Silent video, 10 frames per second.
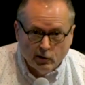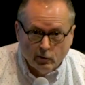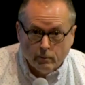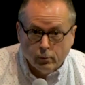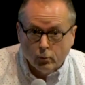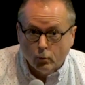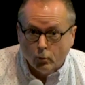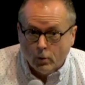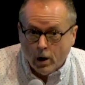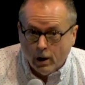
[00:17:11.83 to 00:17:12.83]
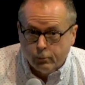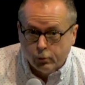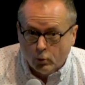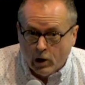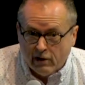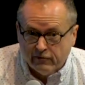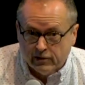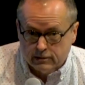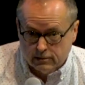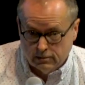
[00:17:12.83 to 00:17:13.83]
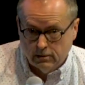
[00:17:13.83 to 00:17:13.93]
They're a prophet.